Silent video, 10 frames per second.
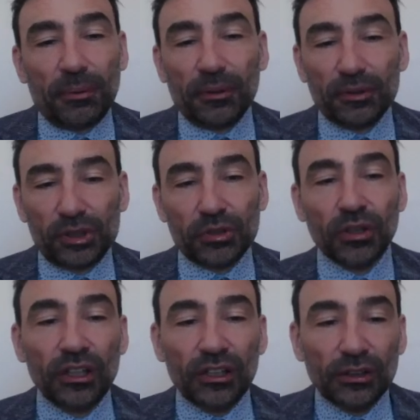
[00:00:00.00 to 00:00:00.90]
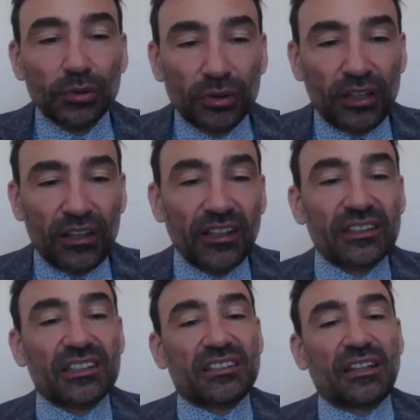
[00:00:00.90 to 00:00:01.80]
so do the things
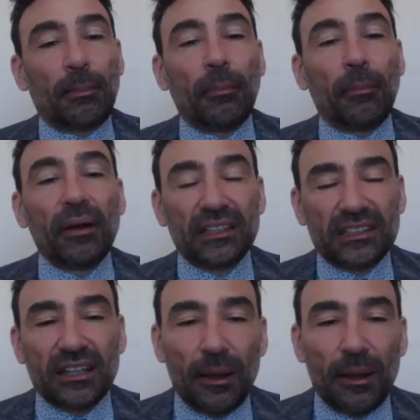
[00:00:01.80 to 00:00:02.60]
step by step.